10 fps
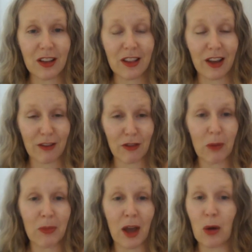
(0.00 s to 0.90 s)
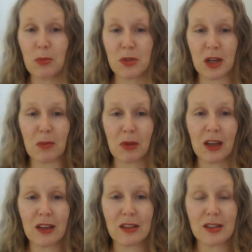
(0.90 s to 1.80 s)
that from that upset
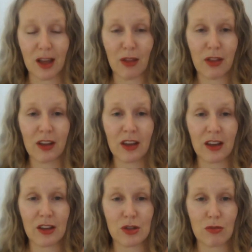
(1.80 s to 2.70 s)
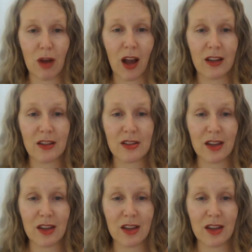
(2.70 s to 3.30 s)
place, that thinking is right,